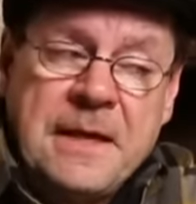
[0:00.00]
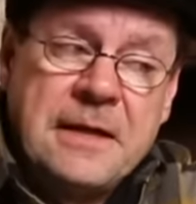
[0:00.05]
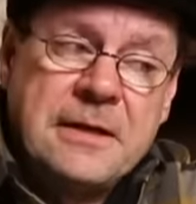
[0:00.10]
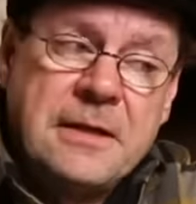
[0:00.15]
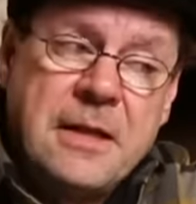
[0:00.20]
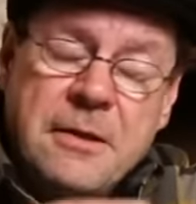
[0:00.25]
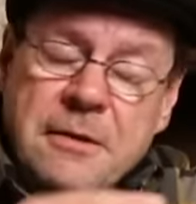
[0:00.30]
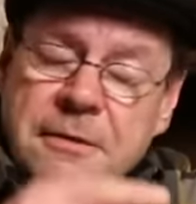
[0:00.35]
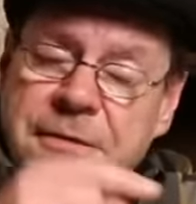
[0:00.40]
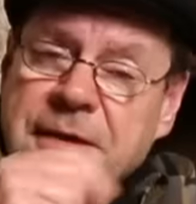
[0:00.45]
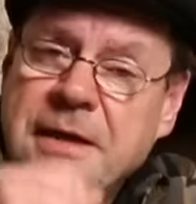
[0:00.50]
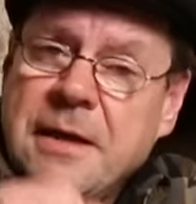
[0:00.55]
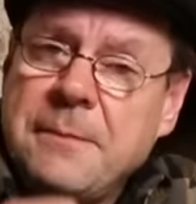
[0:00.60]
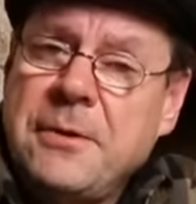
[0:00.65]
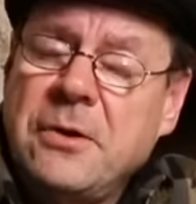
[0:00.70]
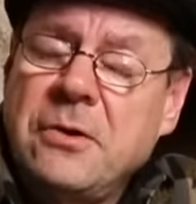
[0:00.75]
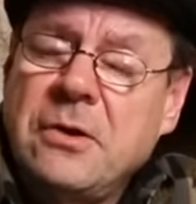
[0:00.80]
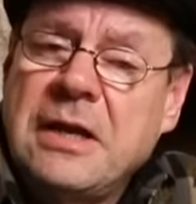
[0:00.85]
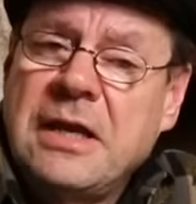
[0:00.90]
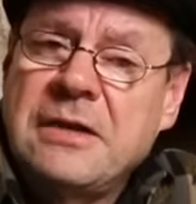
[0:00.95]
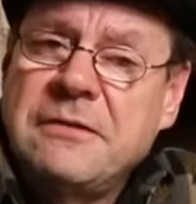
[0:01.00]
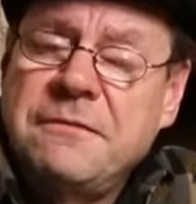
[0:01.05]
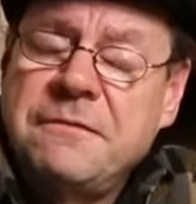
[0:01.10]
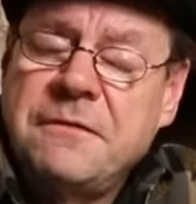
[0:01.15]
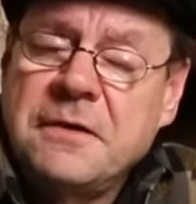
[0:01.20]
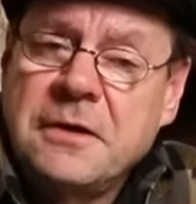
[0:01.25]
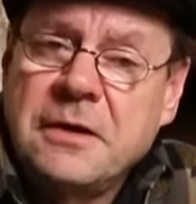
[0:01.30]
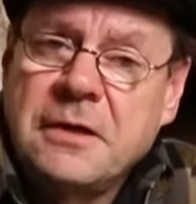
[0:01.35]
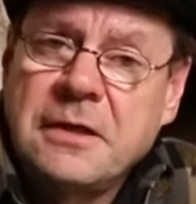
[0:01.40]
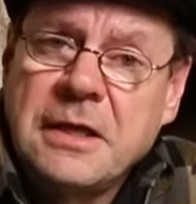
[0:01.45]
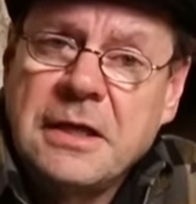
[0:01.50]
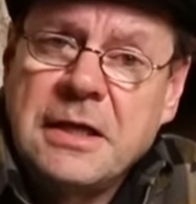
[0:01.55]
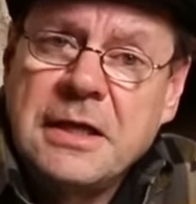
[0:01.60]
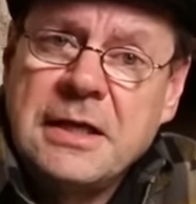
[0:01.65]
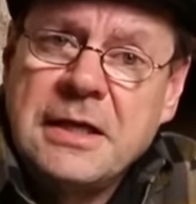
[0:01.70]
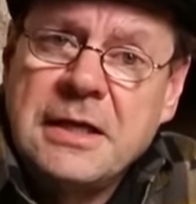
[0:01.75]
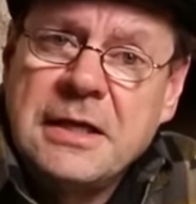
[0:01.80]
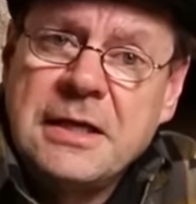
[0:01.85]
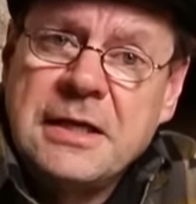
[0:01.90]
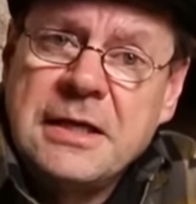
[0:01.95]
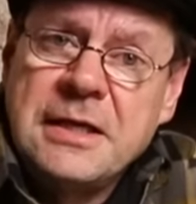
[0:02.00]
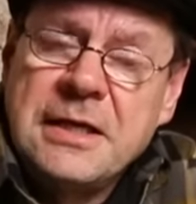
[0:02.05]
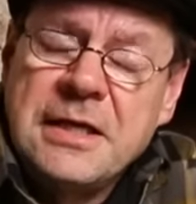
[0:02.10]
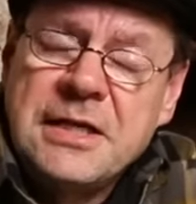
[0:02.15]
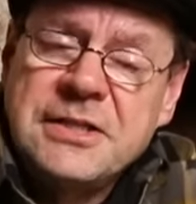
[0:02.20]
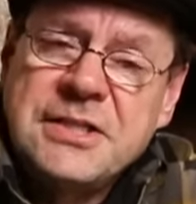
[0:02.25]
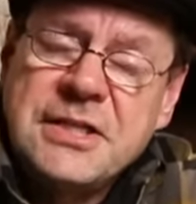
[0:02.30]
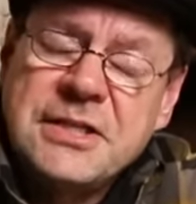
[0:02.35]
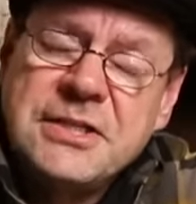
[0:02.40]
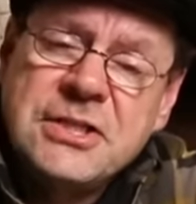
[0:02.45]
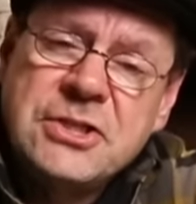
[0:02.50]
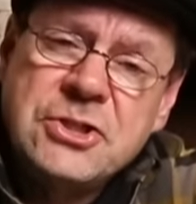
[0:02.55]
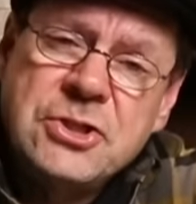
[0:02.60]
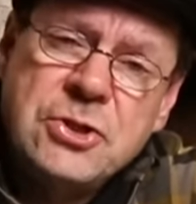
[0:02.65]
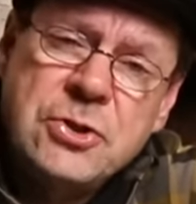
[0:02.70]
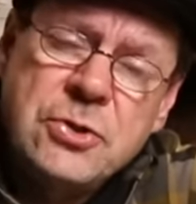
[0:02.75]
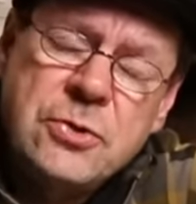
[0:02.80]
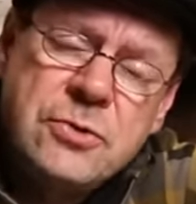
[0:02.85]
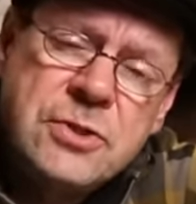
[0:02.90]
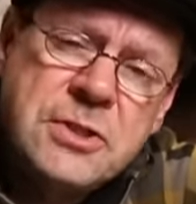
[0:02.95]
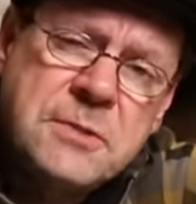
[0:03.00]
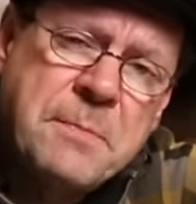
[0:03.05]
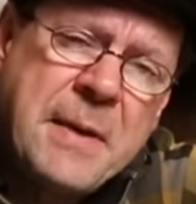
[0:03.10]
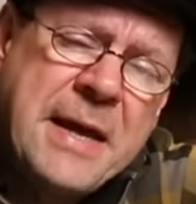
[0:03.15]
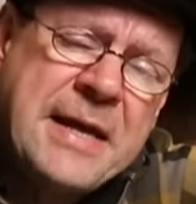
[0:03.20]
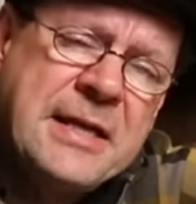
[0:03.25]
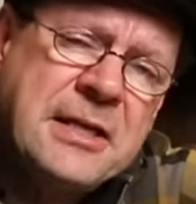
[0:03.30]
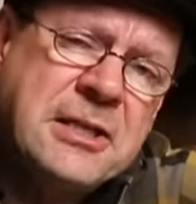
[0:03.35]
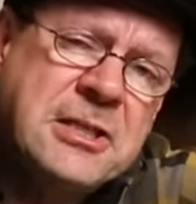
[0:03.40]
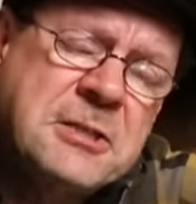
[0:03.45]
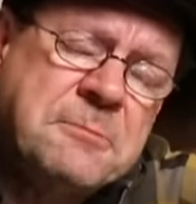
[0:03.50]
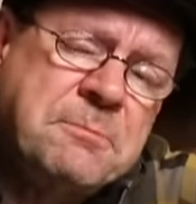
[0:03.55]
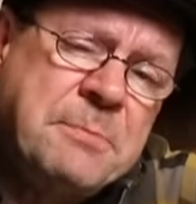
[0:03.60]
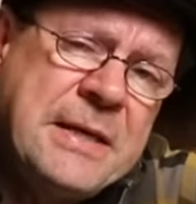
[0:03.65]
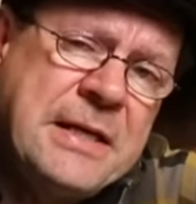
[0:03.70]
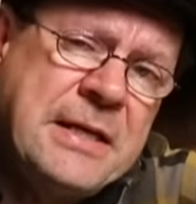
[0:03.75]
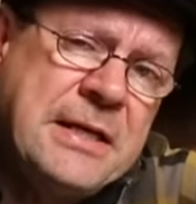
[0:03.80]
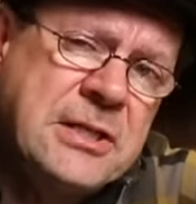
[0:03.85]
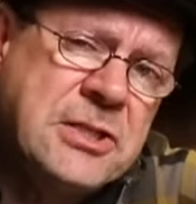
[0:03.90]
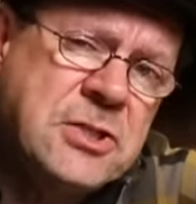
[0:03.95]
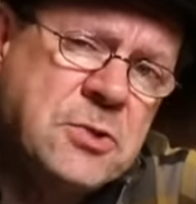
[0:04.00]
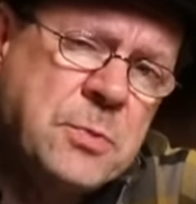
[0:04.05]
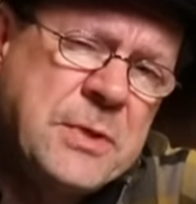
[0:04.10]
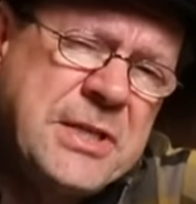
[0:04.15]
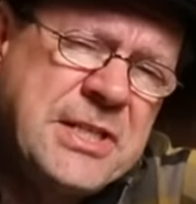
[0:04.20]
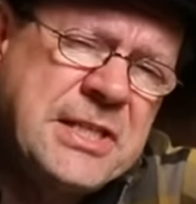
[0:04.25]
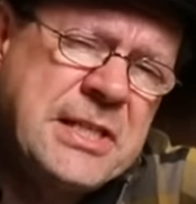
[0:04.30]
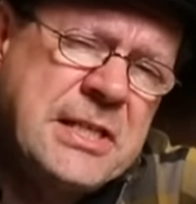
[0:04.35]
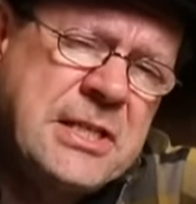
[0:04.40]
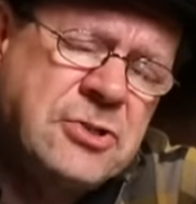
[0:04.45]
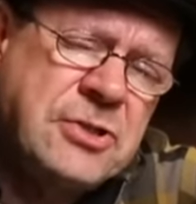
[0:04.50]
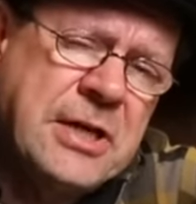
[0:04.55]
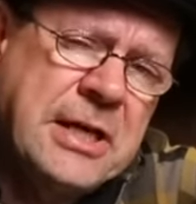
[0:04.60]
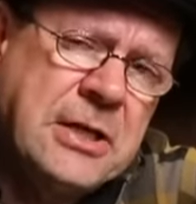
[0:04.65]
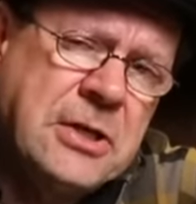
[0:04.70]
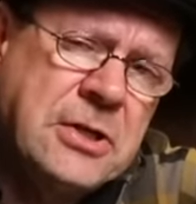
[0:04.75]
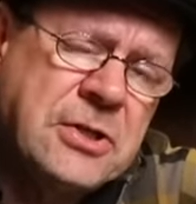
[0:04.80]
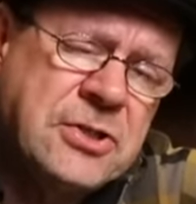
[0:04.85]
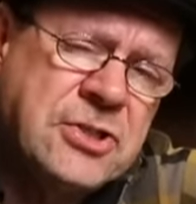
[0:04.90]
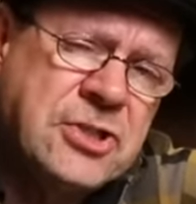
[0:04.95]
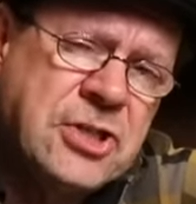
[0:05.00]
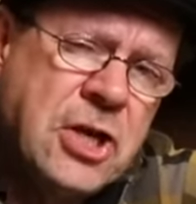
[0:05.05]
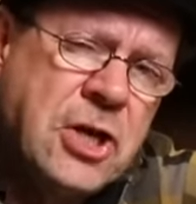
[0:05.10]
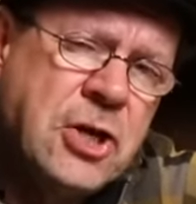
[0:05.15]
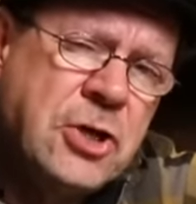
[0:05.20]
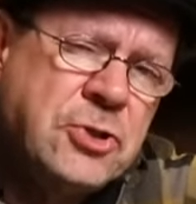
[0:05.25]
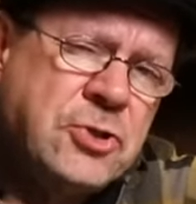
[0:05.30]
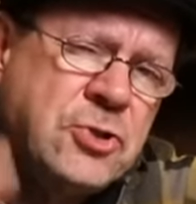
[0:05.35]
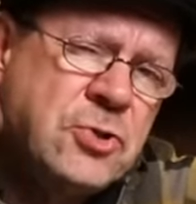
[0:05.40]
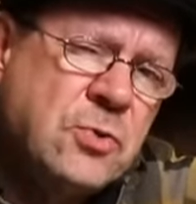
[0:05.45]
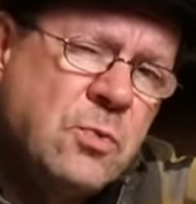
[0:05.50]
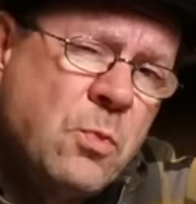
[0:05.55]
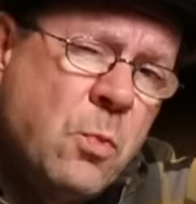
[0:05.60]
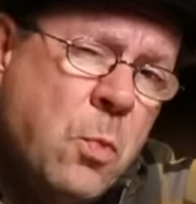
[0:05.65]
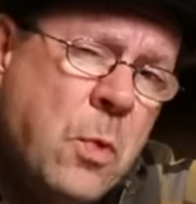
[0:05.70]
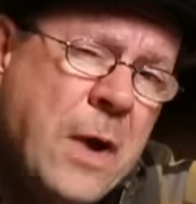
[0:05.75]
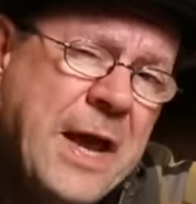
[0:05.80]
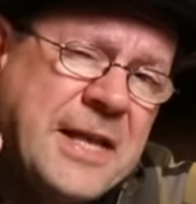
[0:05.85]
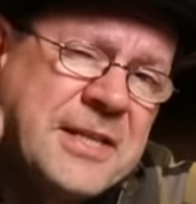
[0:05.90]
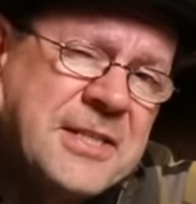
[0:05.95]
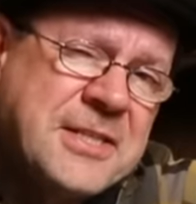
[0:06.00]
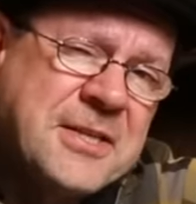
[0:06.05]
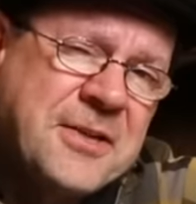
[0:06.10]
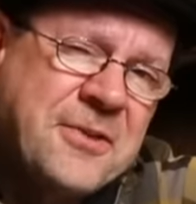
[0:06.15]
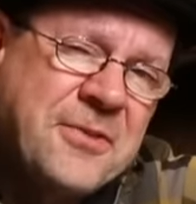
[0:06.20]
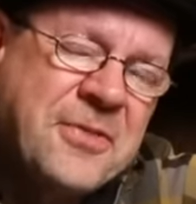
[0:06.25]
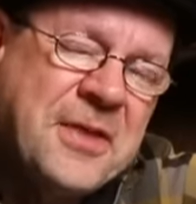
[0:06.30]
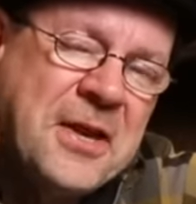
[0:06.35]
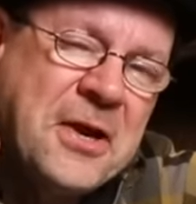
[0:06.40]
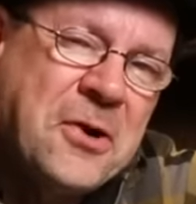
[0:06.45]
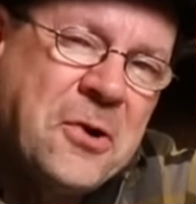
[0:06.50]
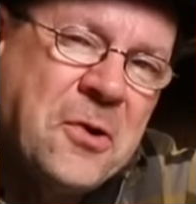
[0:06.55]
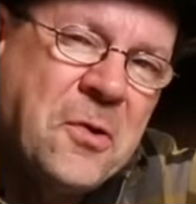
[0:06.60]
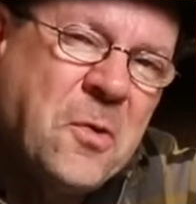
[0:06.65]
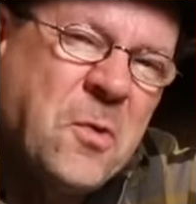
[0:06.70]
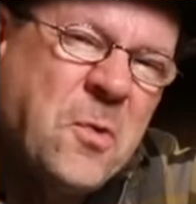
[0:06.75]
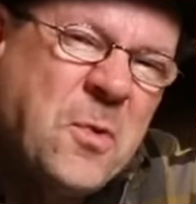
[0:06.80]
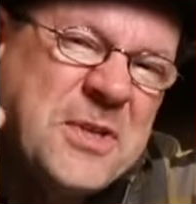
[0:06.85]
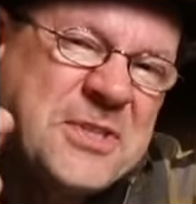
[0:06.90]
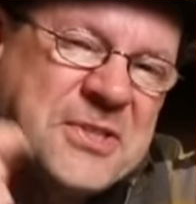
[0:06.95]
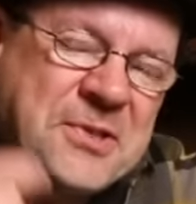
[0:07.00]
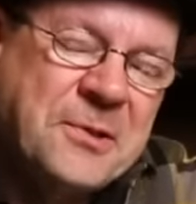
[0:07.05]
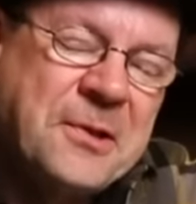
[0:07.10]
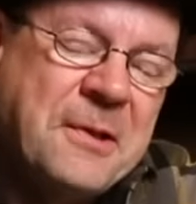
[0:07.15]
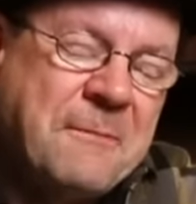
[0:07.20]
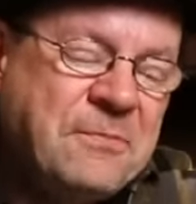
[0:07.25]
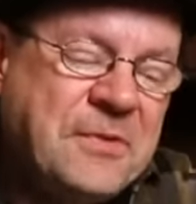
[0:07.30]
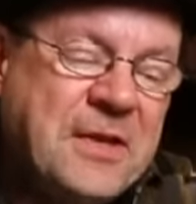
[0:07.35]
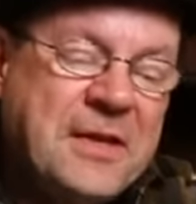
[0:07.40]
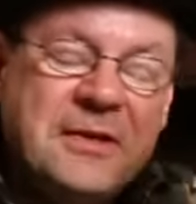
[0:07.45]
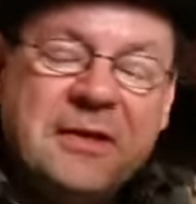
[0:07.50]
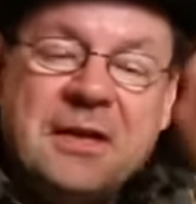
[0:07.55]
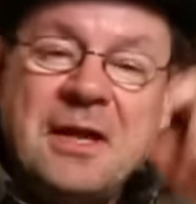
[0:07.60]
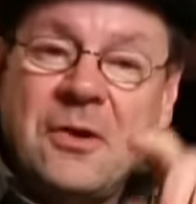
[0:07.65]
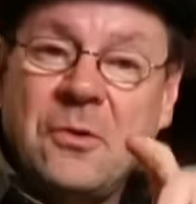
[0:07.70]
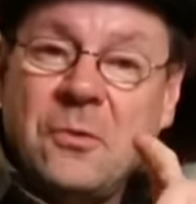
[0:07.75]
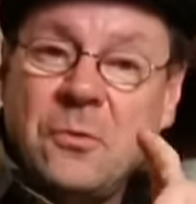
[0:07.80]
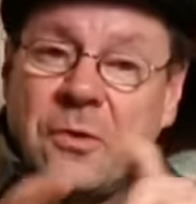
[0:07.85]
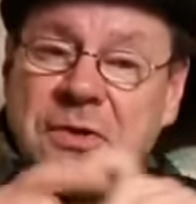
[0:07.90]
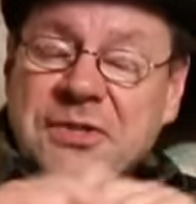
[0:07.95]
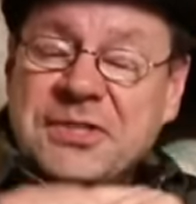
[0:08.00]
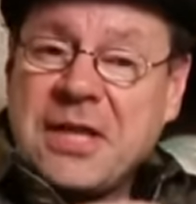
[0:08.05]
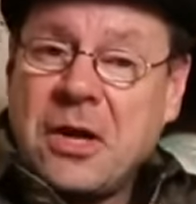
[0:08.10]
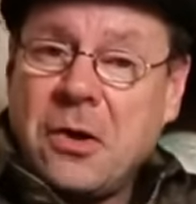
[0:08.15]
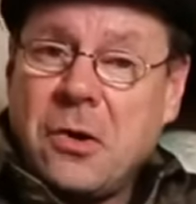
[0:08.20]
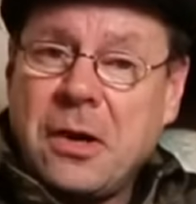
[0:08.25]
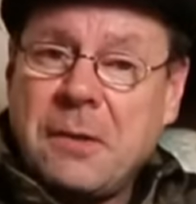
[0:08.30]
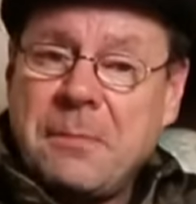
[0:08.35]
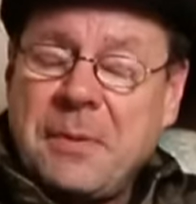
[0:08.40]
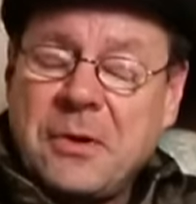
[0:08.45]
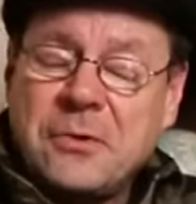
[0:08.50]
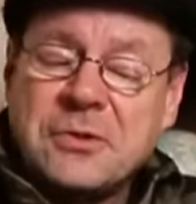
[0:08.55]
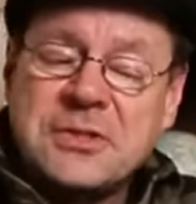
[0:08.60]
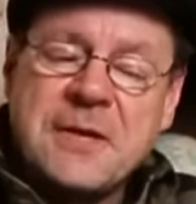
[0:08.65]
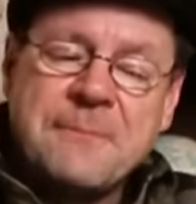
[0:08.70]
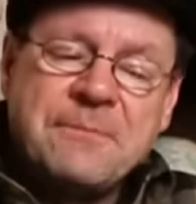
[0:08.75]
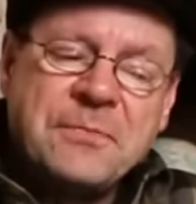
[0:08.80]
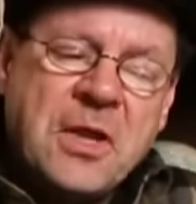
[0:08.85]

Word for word: Another thing about Glenfiddich is that it's used by experienced whiskey drinkers to wet their whistle. Now, what's that all about?